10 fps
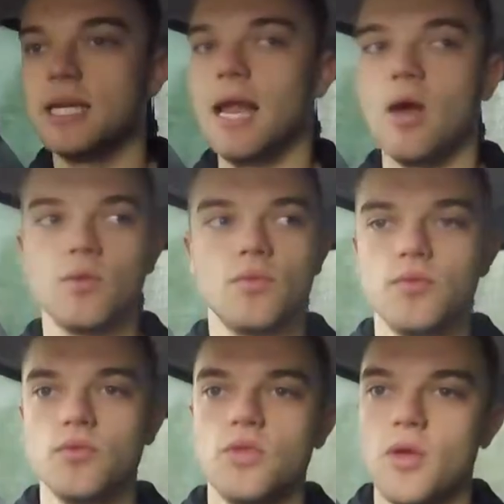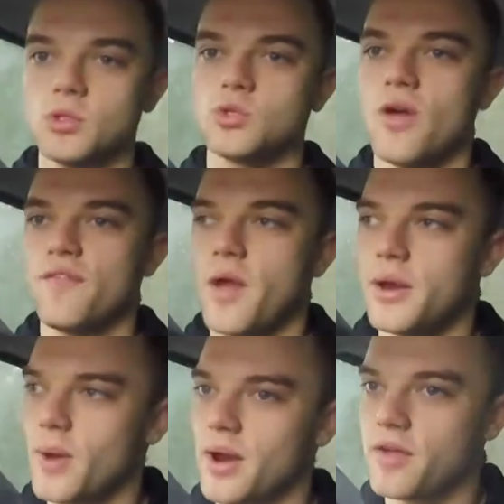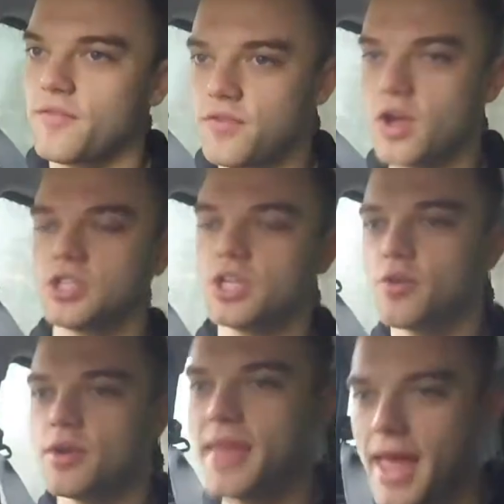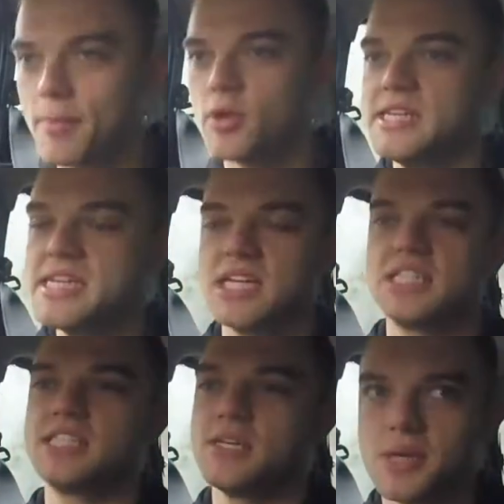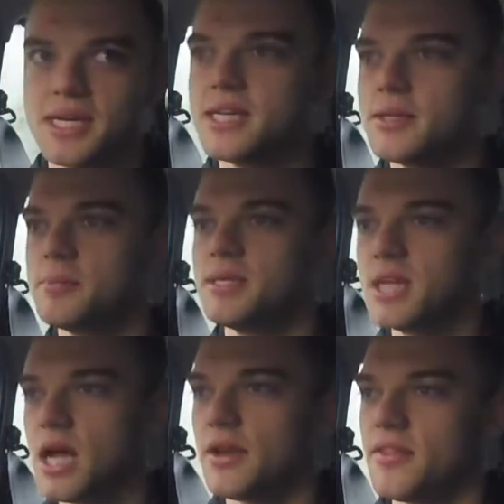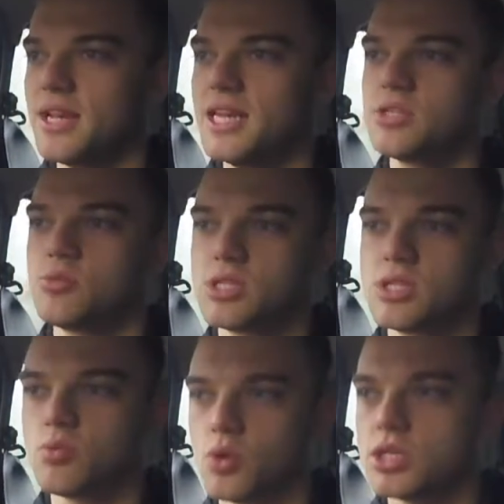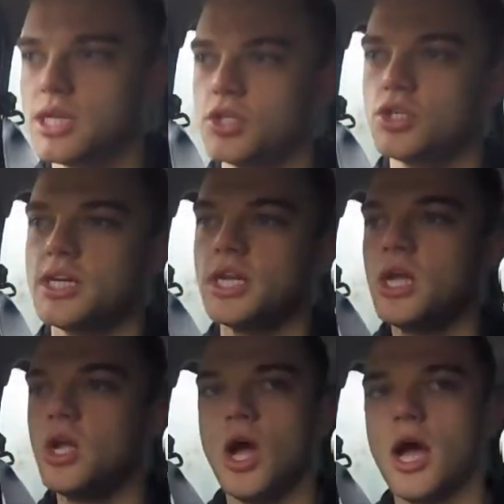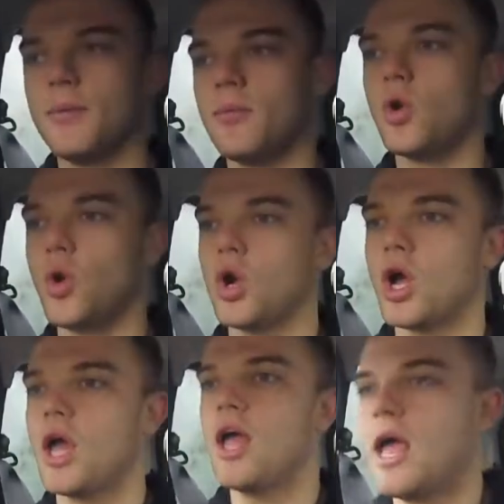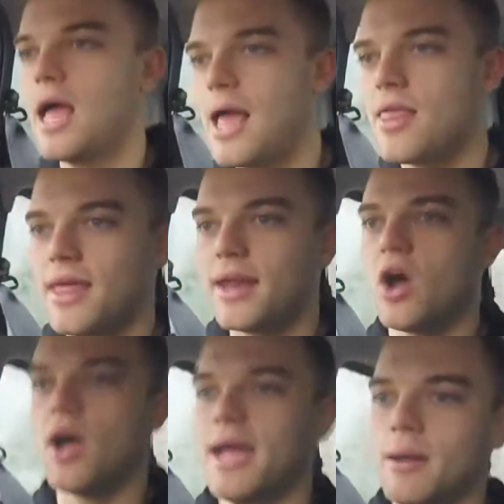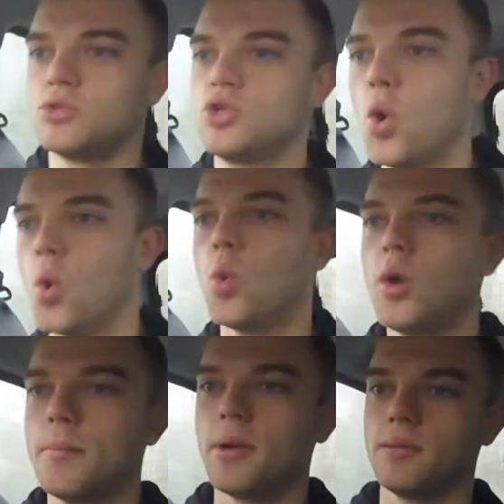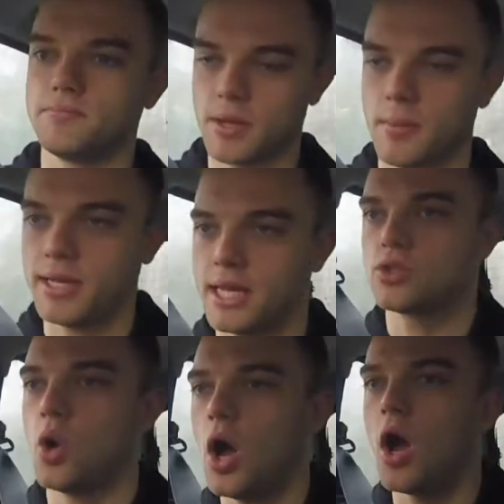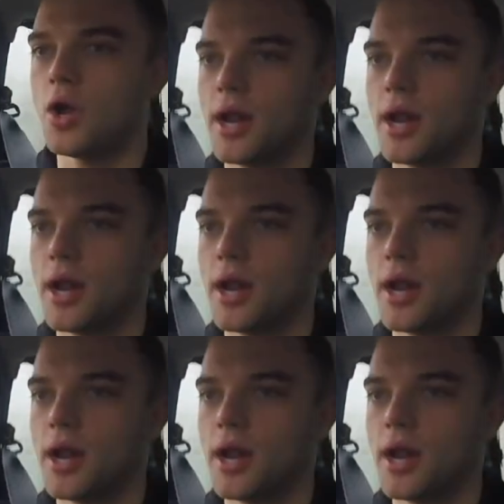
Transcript: Now, it was quite funny when I first took her in. They MOT'd her to see what needed to be done. The list was literally longer than I am tall, but I mean that's not hard.